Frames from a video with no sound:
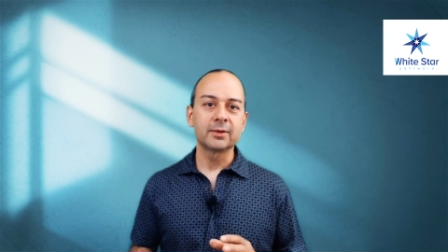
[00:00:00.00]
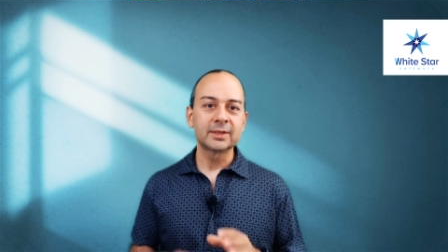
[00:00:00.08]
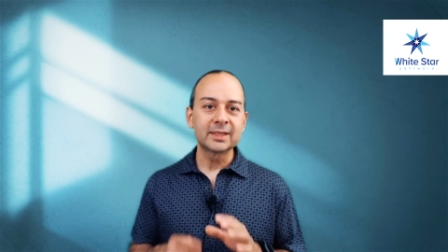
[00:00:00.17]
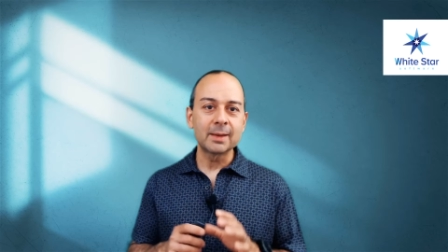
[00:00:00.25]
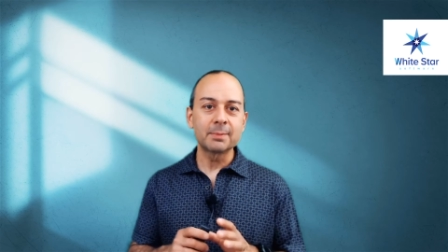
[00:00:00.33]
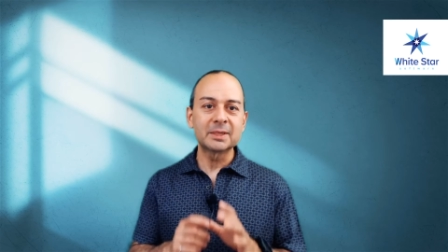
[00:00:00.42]

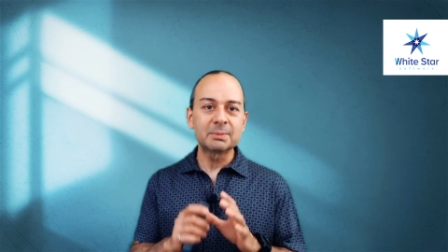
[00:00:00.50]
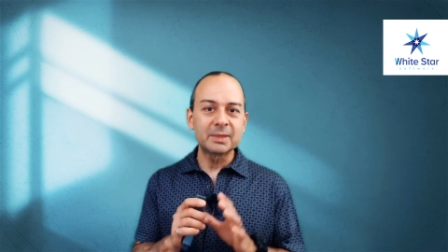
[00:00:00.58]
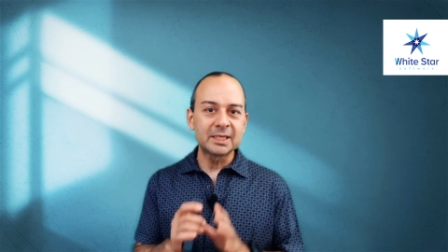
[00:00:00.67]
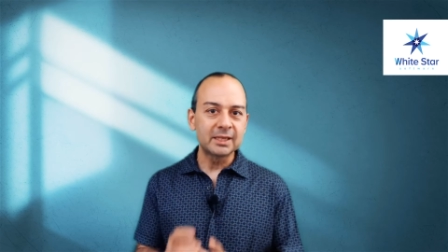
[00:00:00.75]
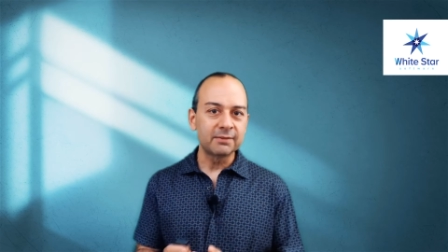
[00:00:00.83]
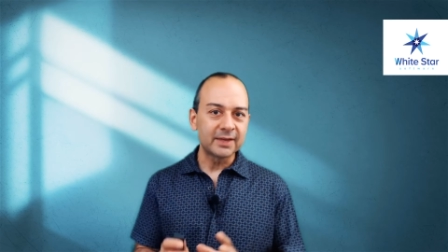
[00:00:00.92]
there's some
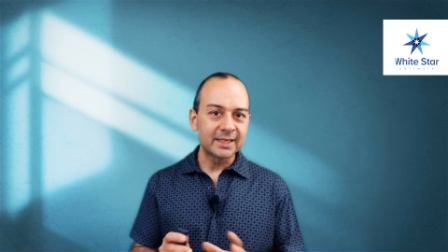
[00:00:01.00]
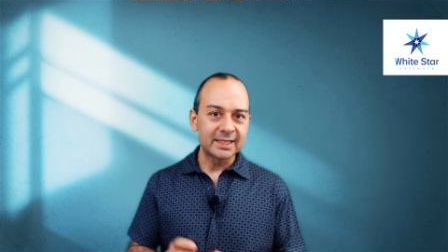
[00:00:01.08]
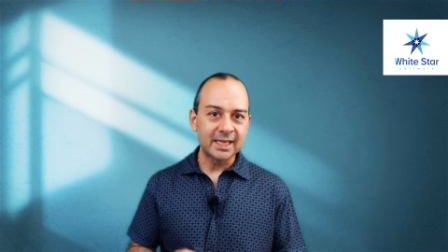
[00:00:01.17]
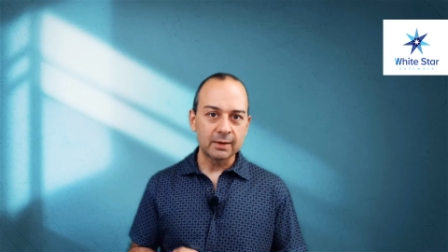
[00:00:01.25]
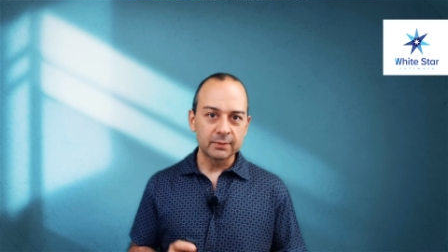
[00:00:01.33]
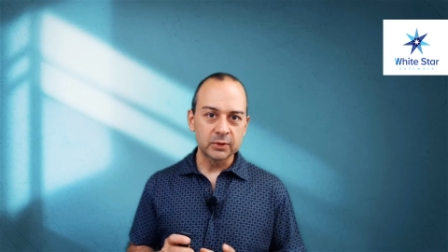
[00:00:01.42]
specific
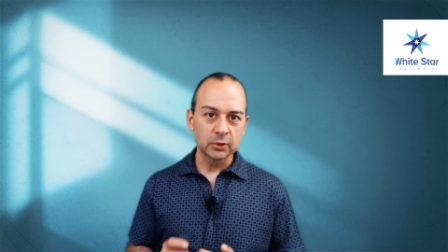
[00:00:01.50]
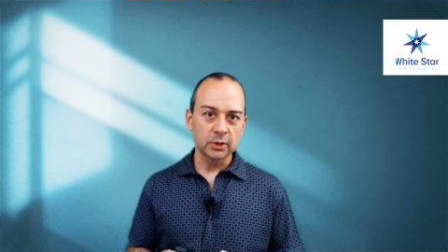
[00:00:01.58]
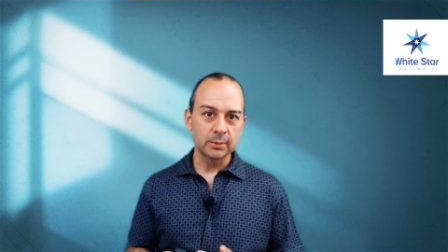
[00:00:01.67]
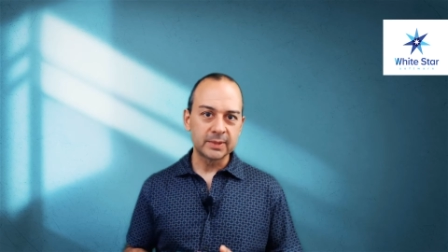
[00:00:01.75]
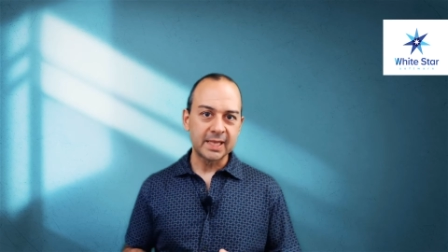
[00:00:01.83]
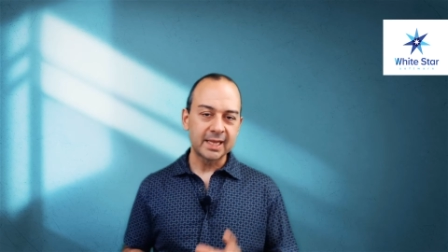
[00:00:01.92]
set of
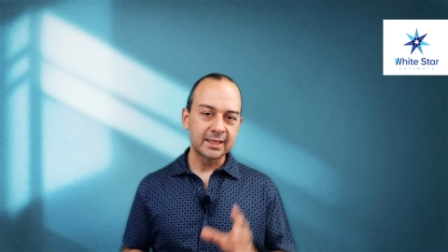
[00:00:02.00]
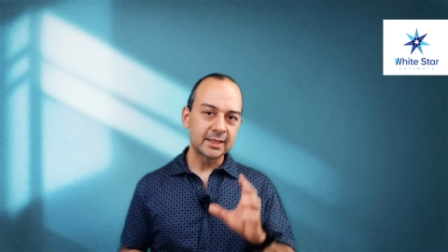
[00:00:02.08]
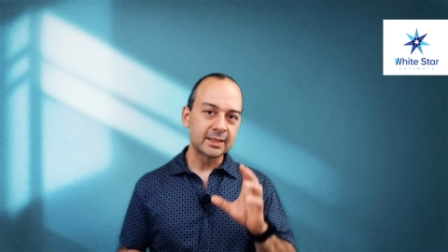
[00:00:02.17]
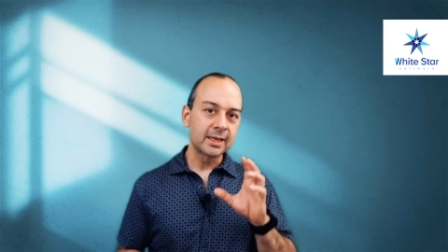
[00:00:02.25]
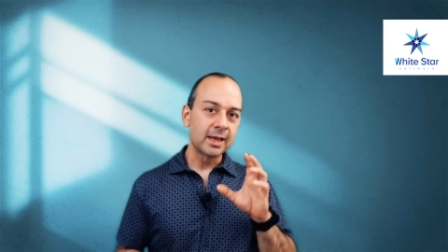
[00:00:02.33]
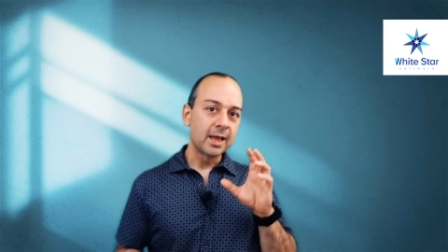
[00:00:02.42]
circumstances